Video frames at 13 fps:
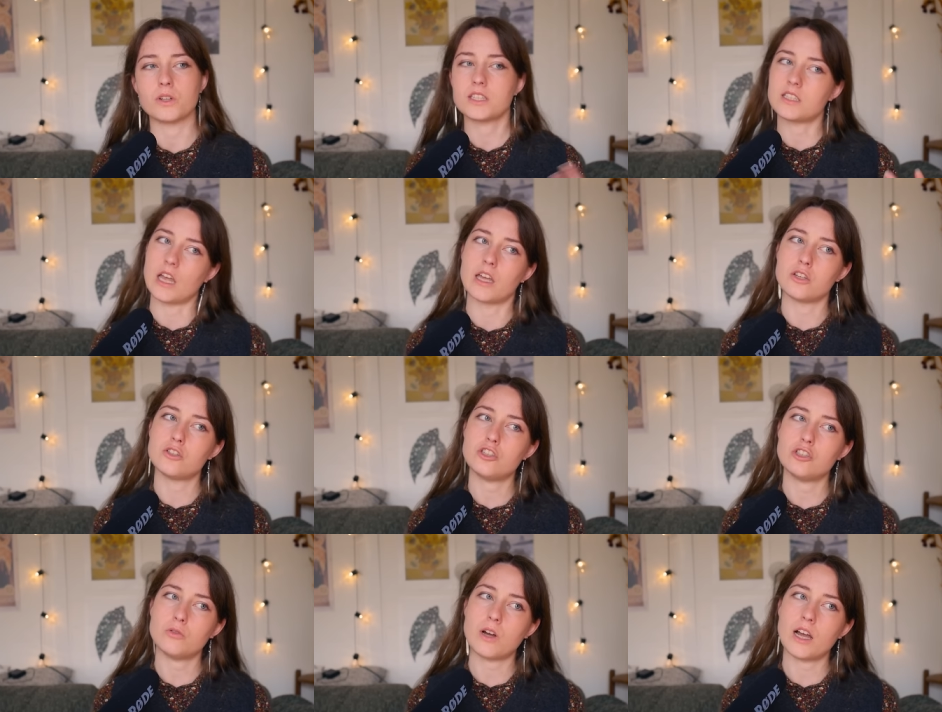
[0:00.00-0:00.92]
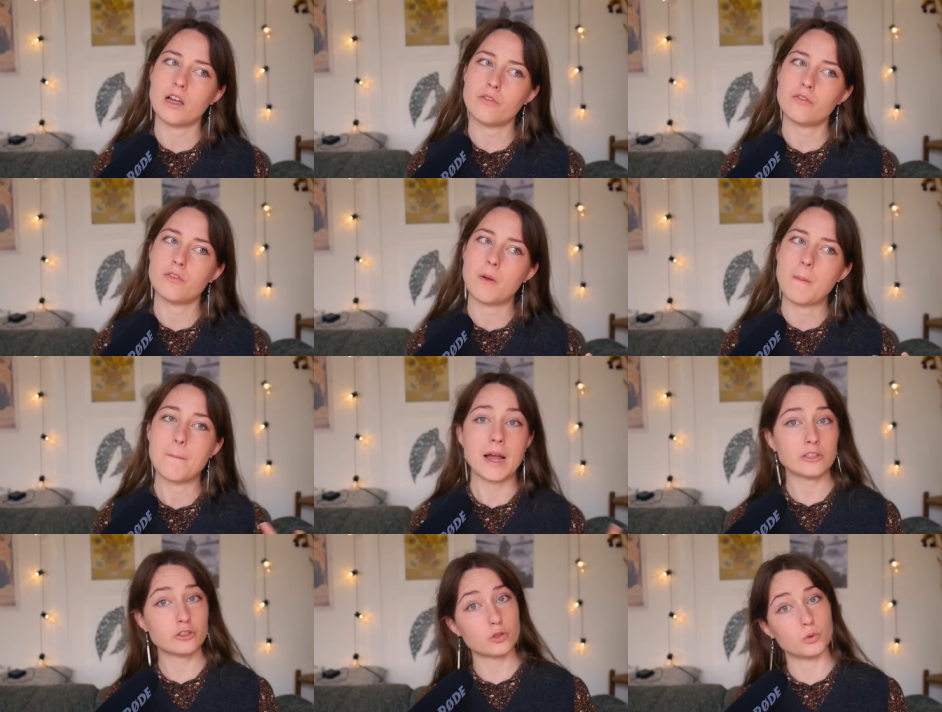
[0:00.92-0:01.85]
instead you have
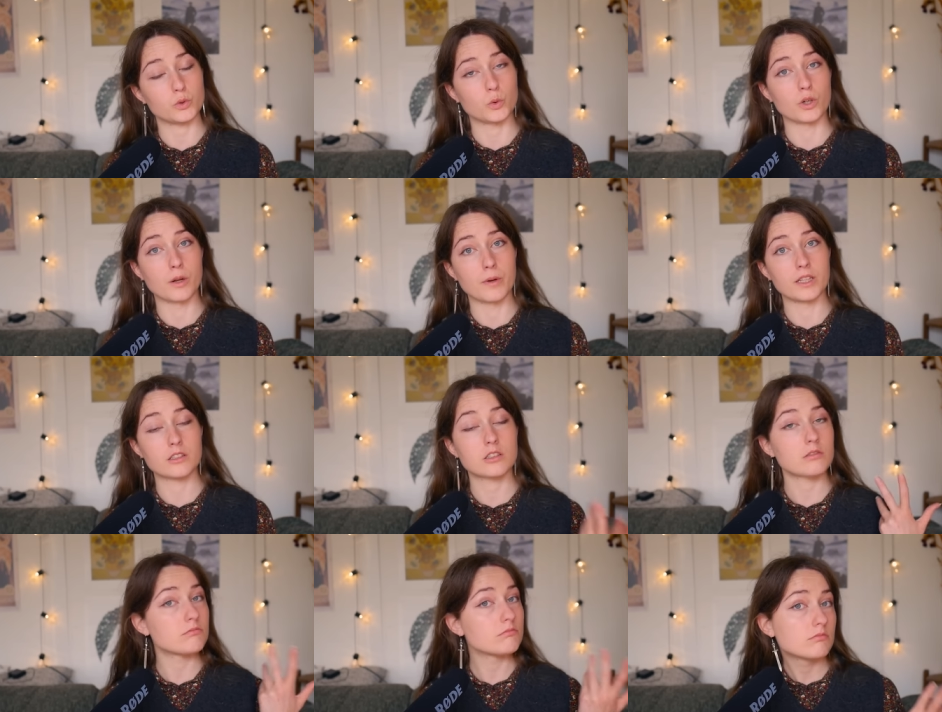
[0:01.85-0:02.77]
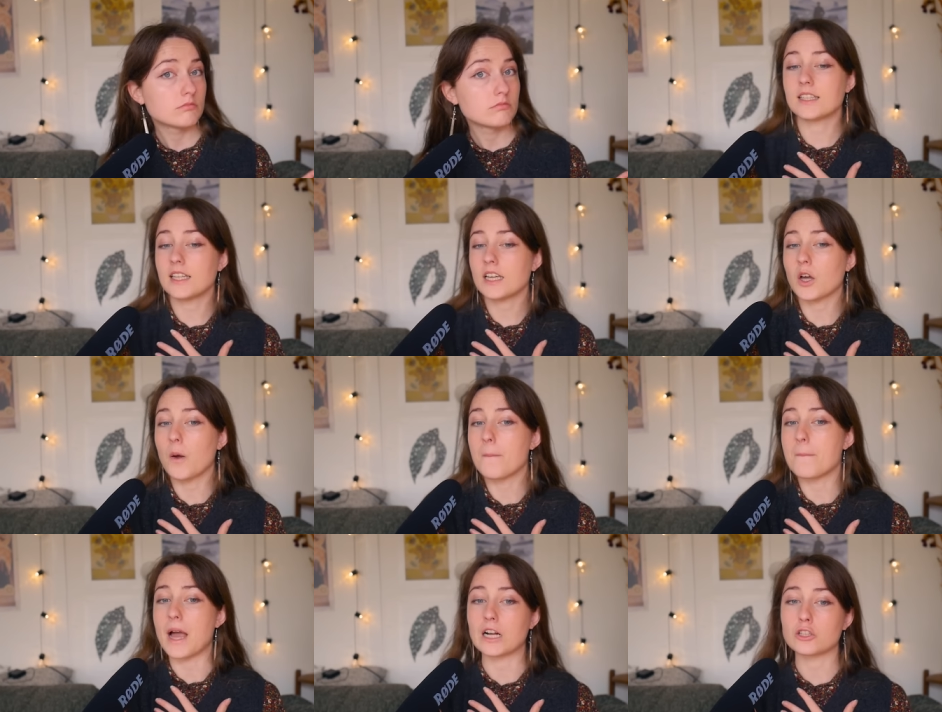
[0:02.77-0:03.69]
magical tournaments. I think a
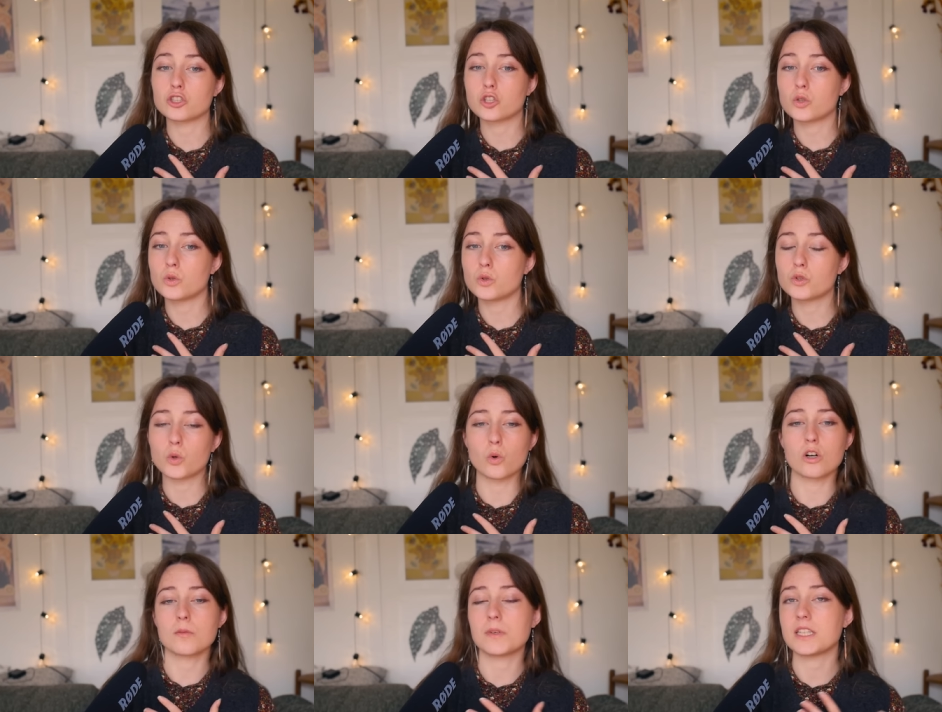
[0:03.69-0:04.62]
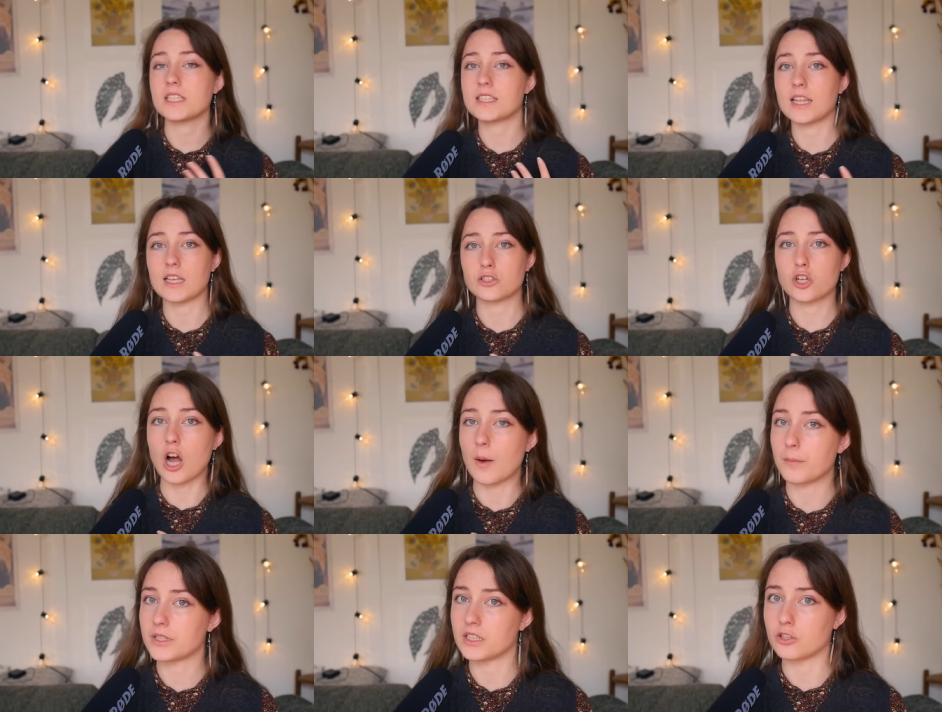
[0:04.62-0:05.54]
magical tournament slash
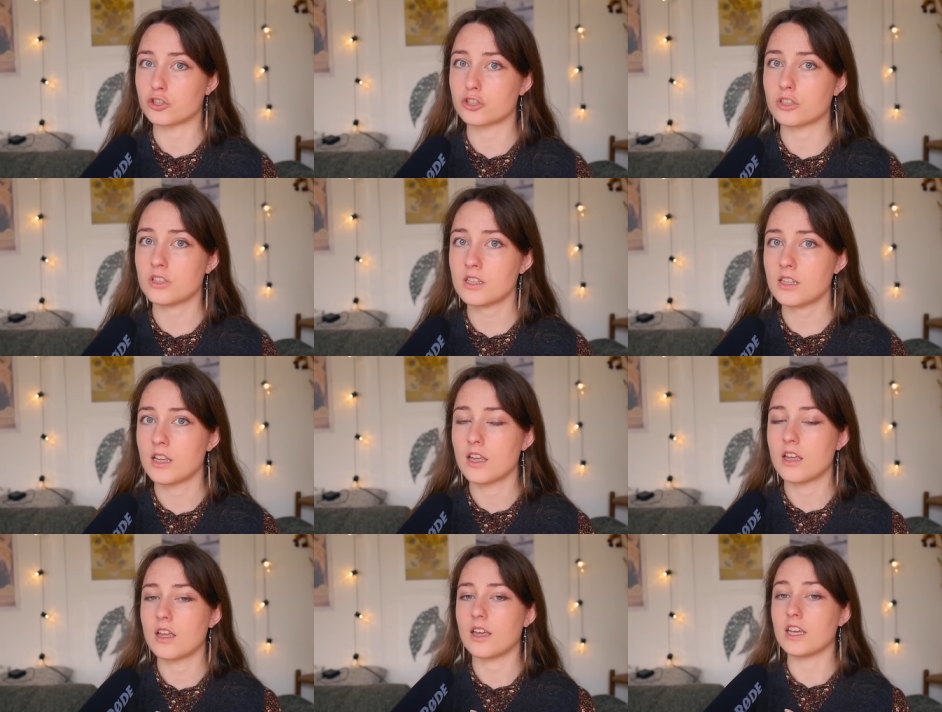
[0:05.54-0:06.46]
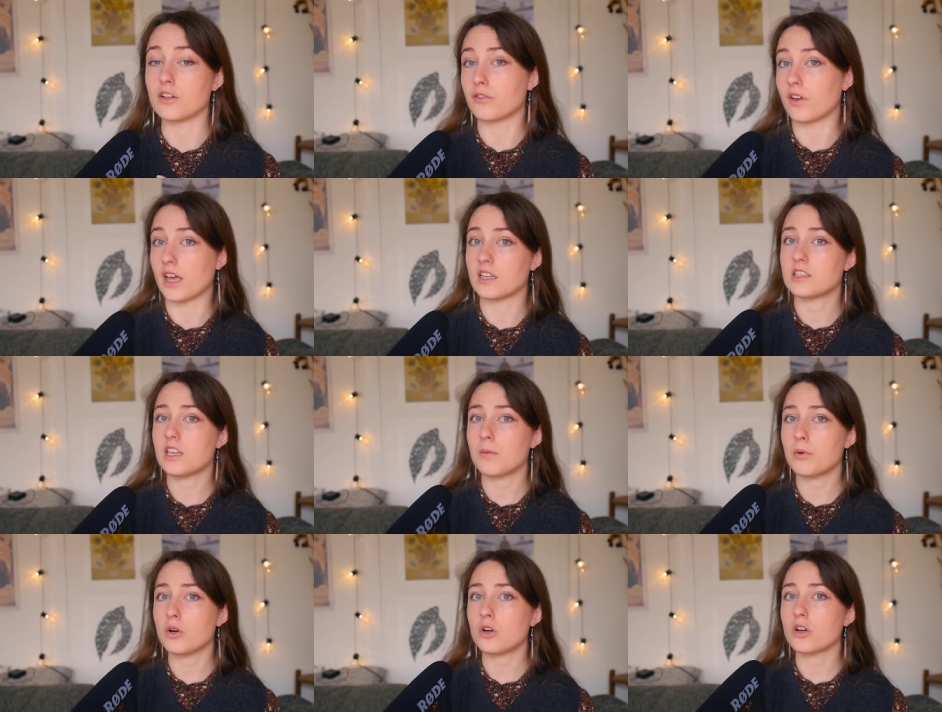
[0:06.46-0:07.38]
competition in a fantasy
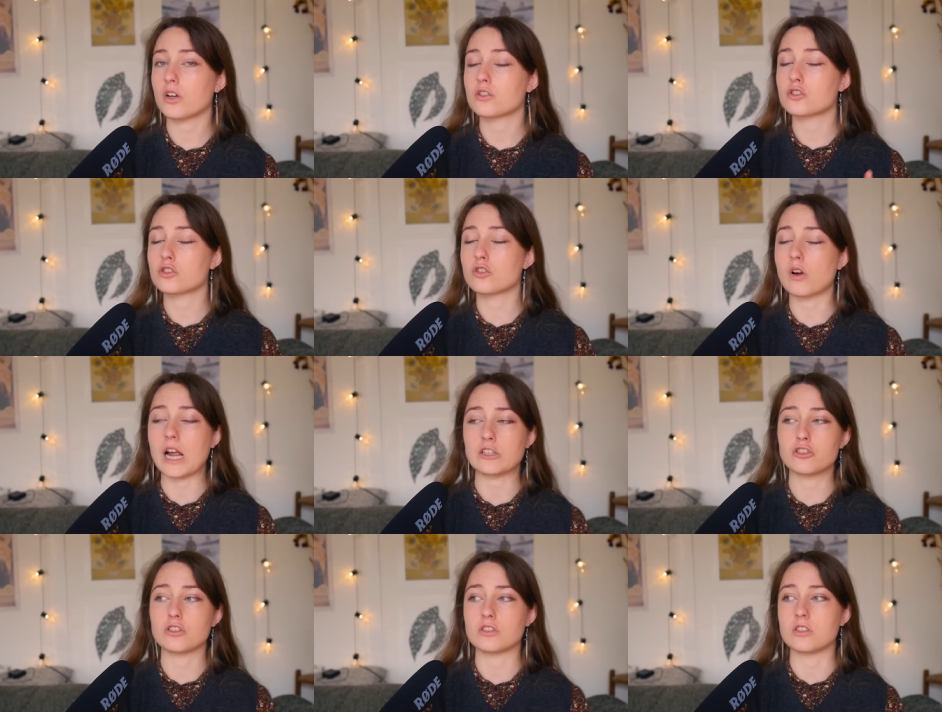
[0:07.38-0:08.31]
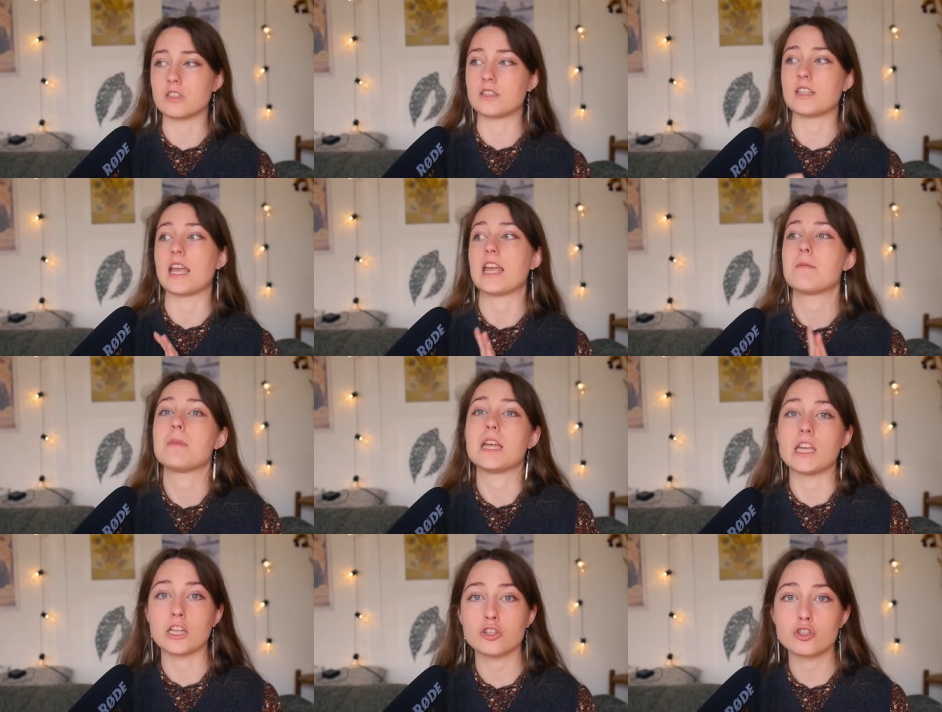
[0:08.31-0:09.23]
book scratches the same
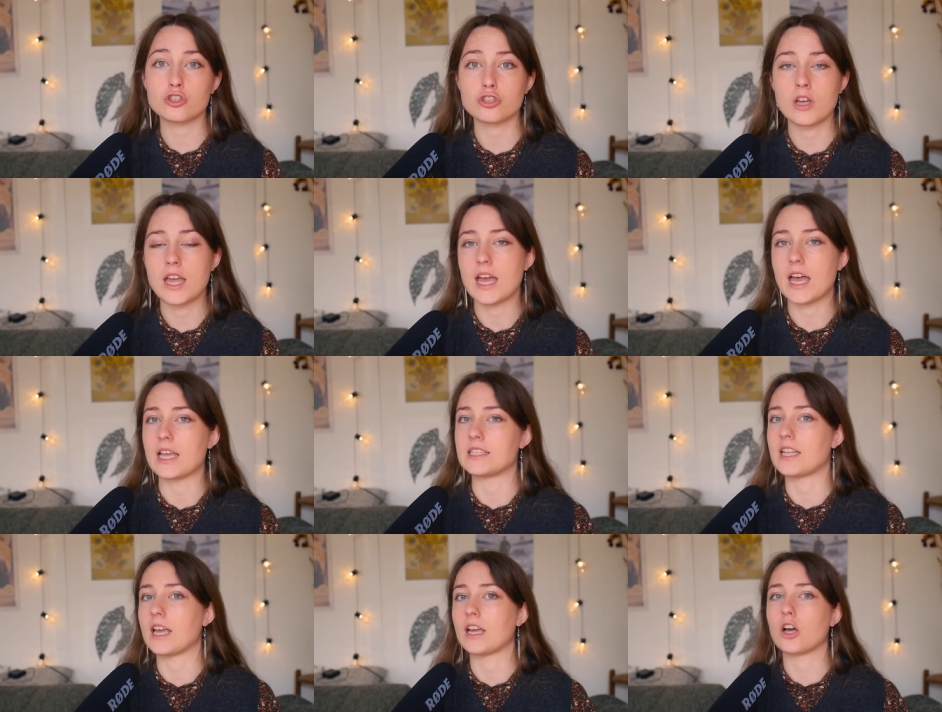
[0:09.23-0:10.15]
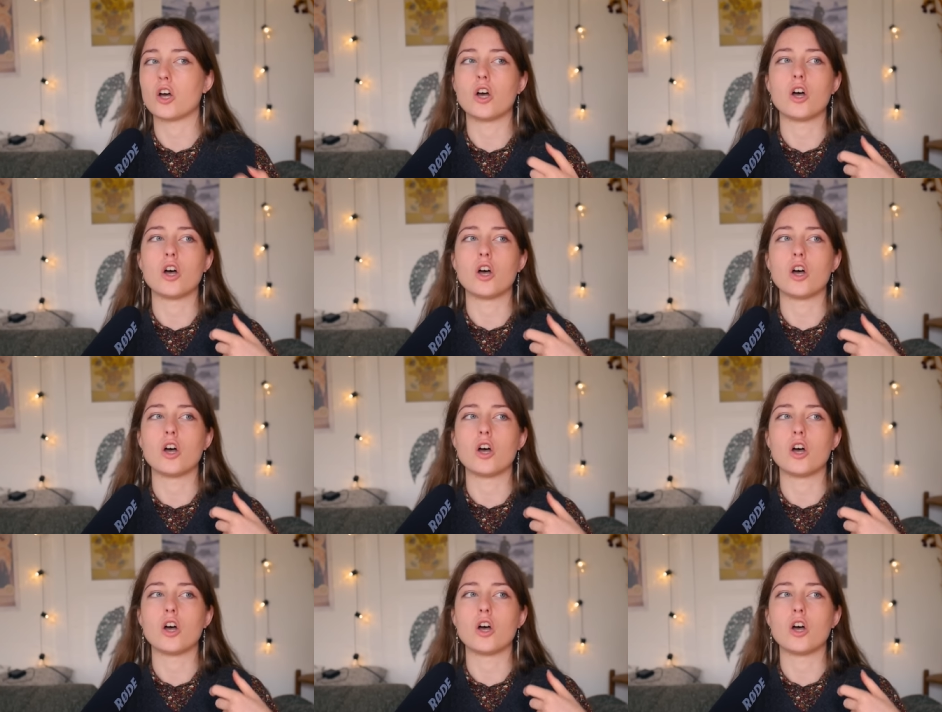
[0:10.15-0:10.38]
itch as like